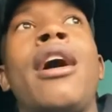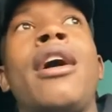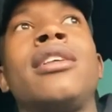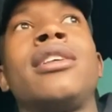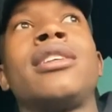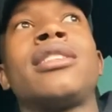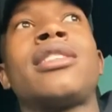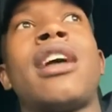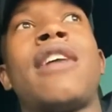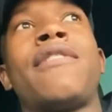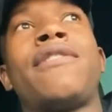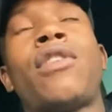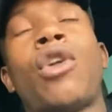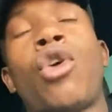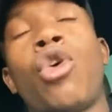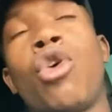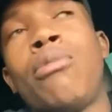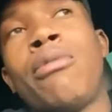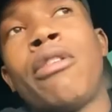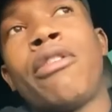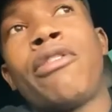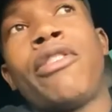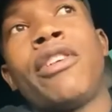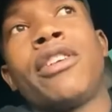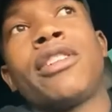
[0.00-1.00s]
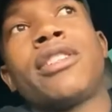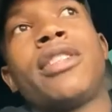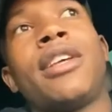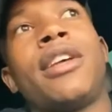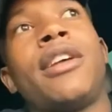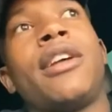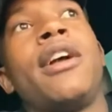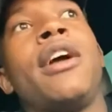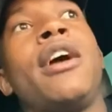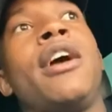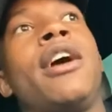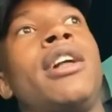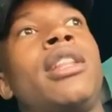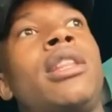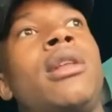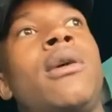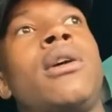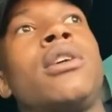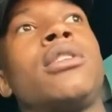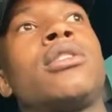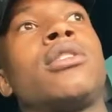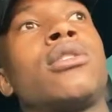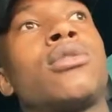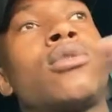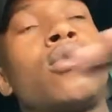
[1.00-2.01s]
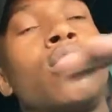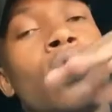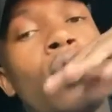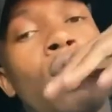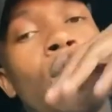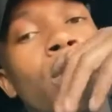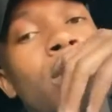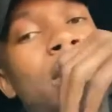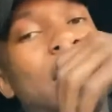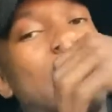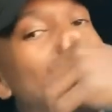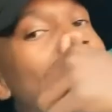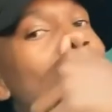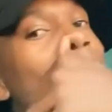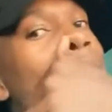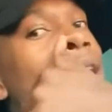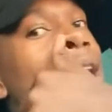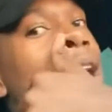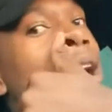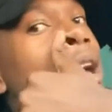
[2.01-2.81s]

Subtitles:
just after Home Affairs there was a school called JPI.